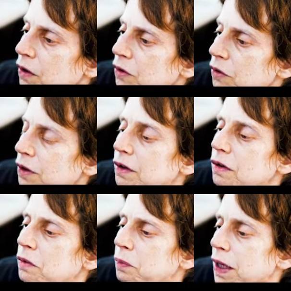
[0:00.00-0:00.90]
So this
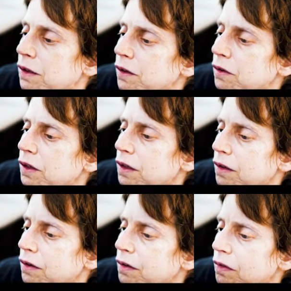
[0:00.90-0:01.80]
is basically,
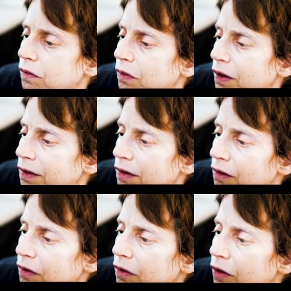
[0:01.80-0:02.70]
this
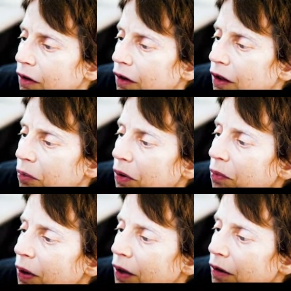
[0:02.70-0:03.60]
listens to the click me
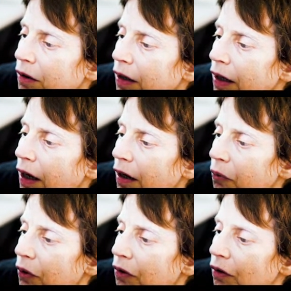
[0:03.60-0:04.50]
button, and
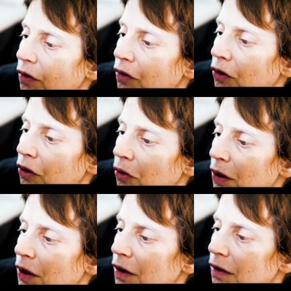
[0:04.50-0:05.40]
what it's going to do
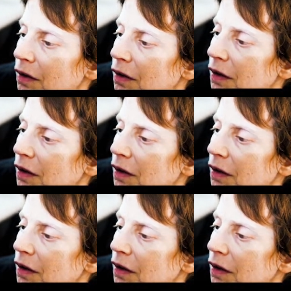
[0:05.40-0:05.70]
is